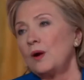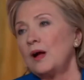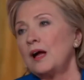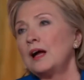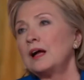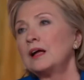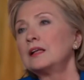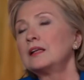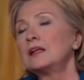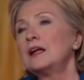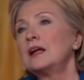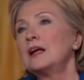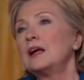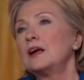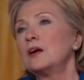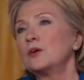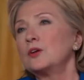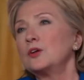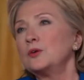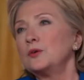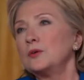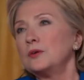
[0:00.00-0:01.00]
Well,
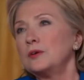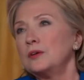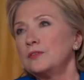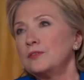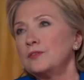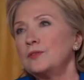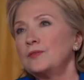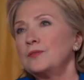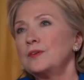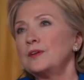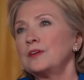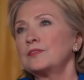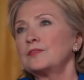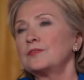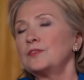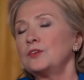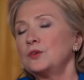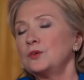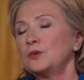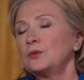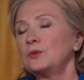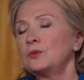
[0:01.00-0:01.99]
if,
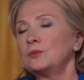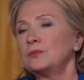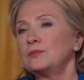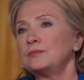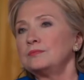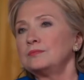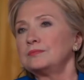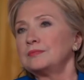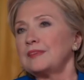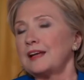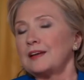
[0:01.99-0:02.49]
if you,